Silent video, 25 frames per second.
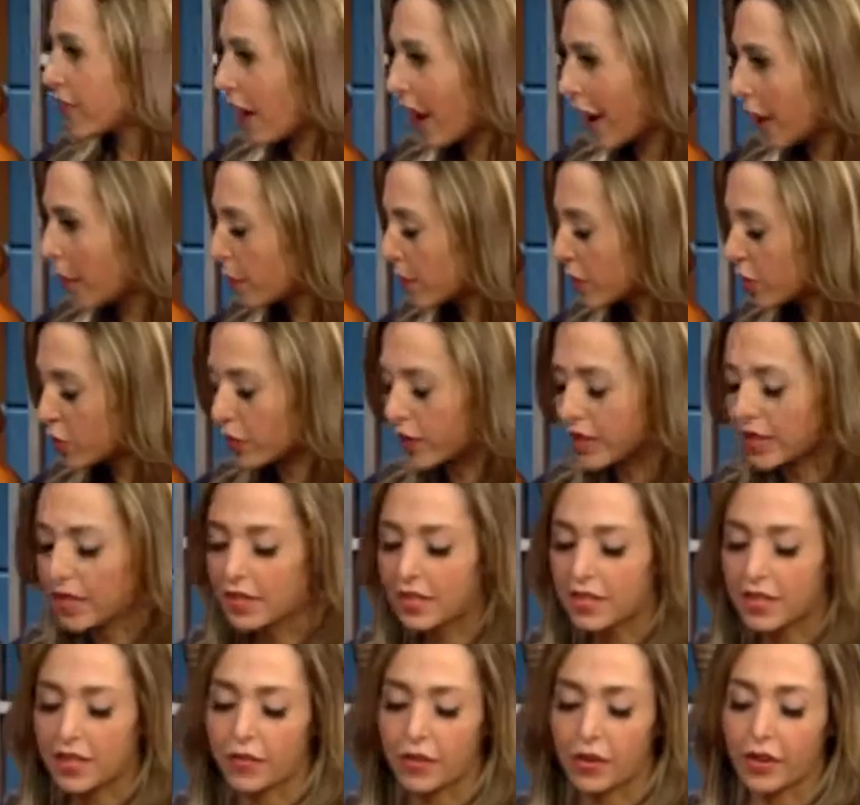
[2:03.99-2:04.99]
hype between
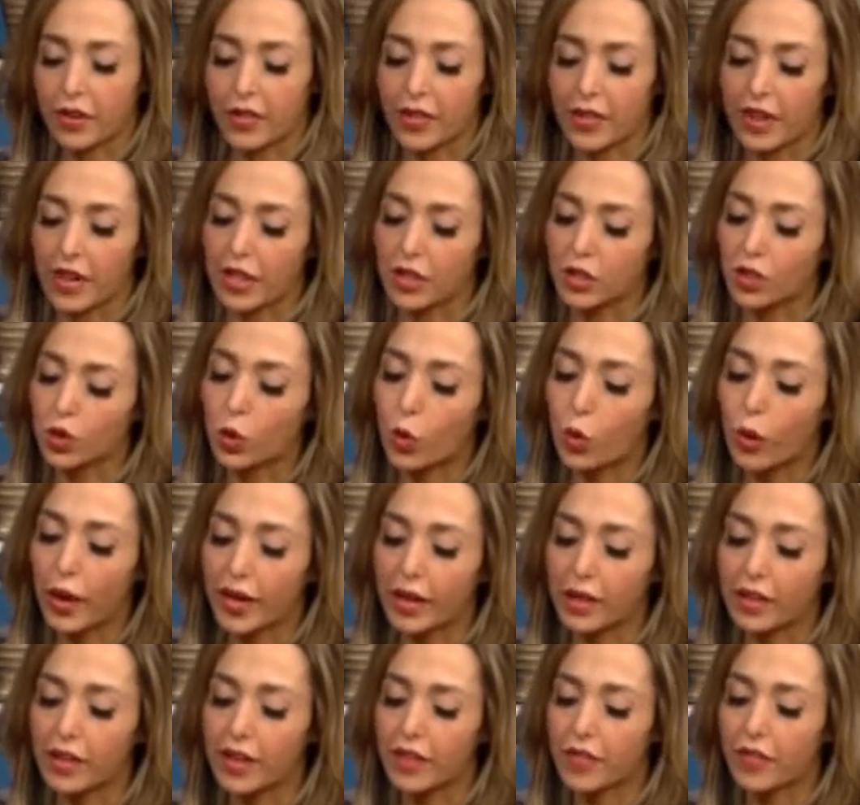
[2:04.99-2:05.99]
these different things.
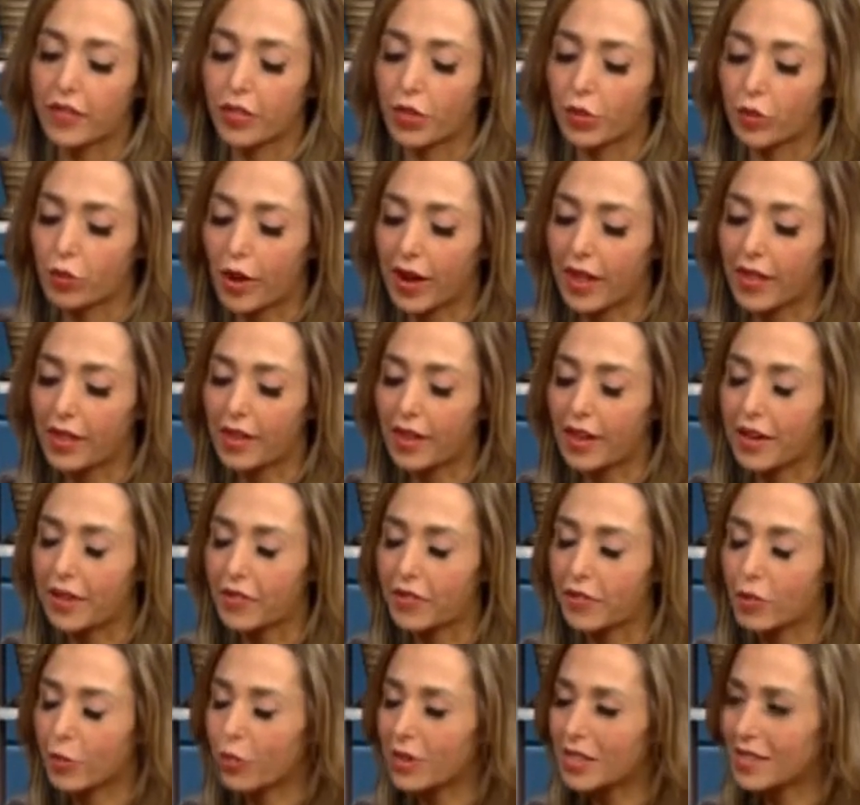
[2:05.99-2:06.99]
Quick lift, thread
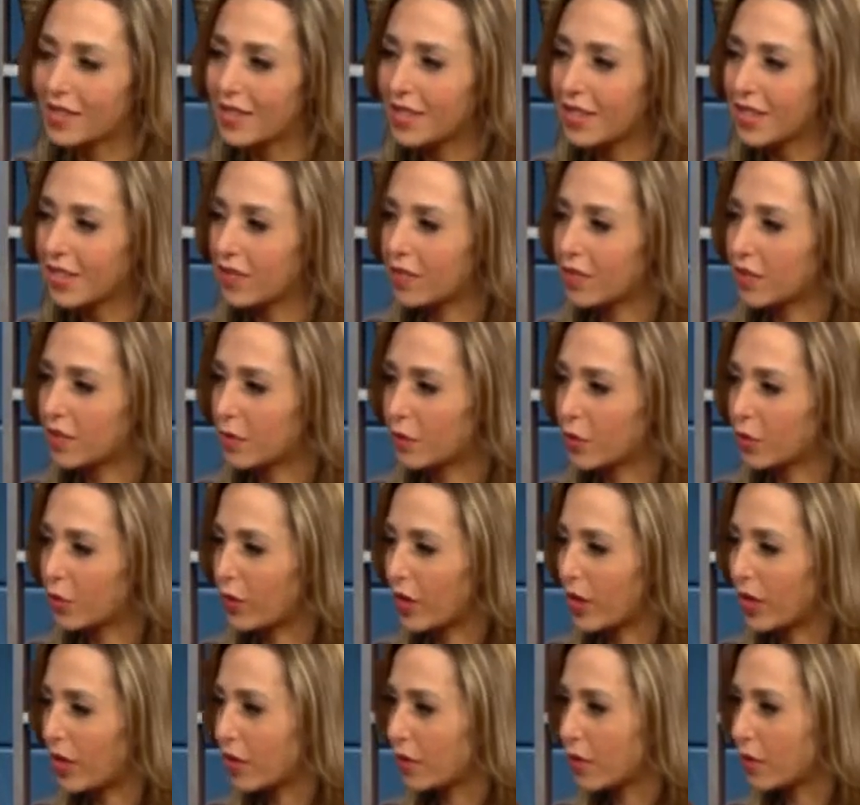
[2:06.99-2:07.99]
lift, what's the difference
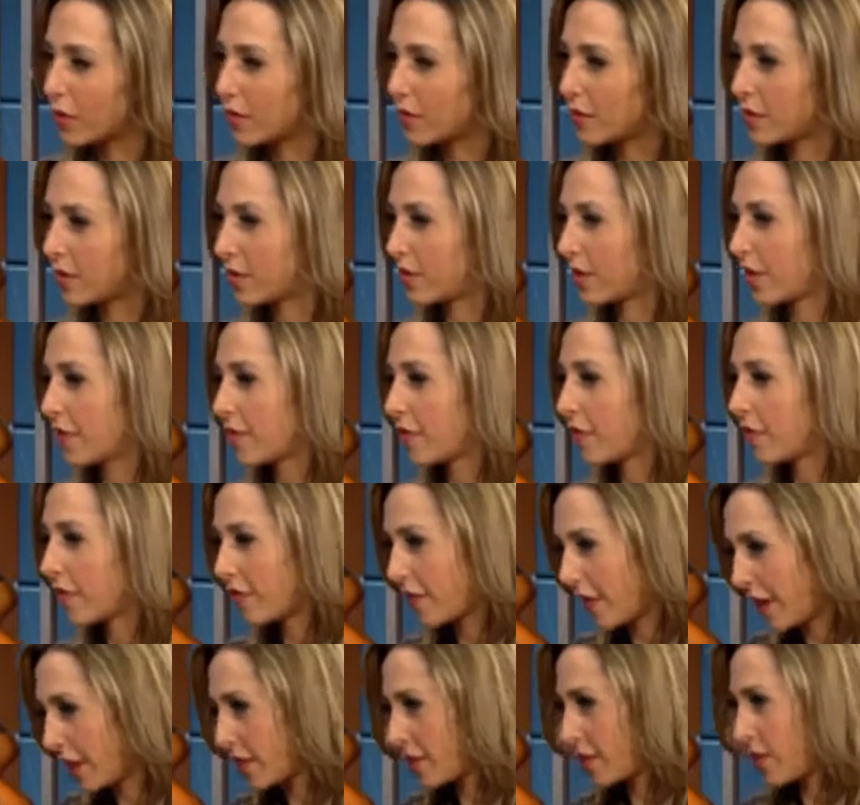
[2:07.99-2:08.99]
between those and
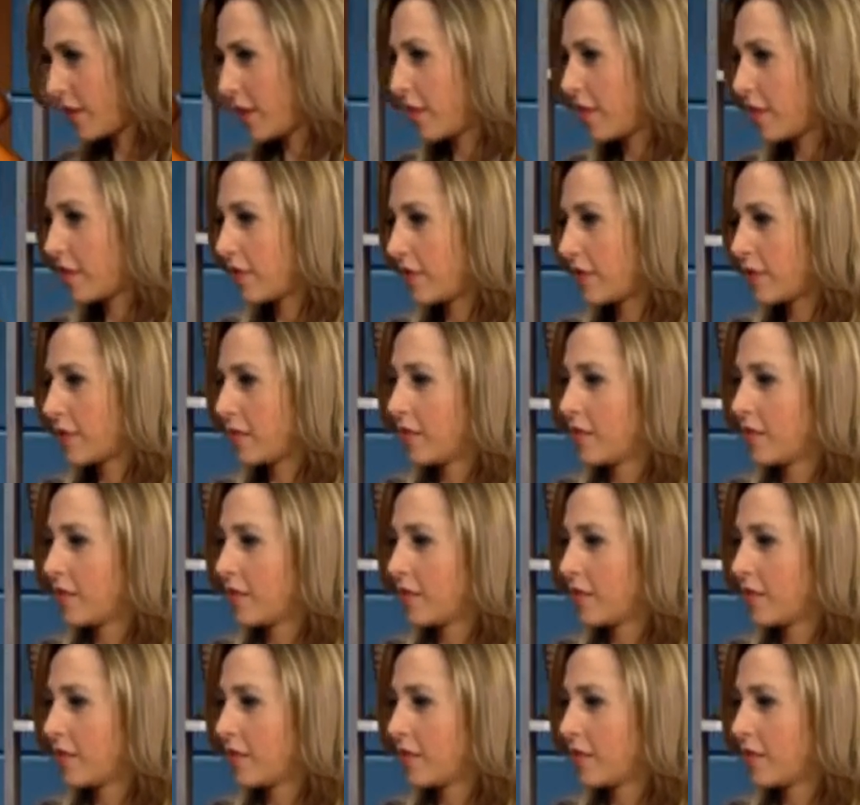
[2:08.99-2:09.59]
facelift?